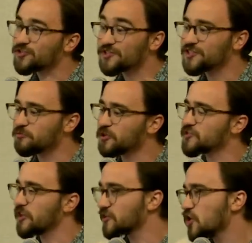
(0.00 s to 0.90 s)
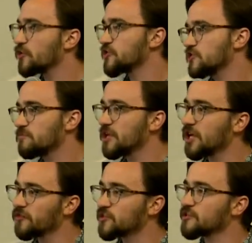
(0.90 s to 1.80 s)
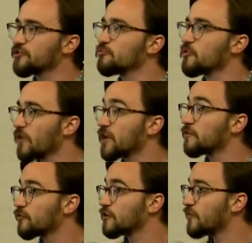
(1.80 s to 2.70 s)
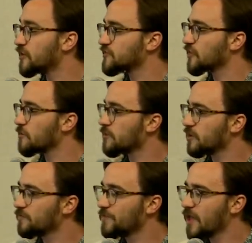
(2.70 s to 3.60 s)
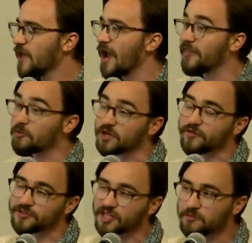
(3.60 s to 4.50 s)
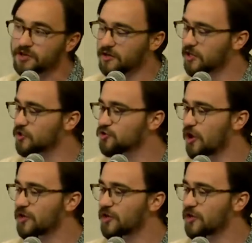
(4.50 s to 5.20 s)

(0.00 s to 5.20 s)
system looks like. It's always spinning in this loop and waiting for events to come in. And then when events come in, it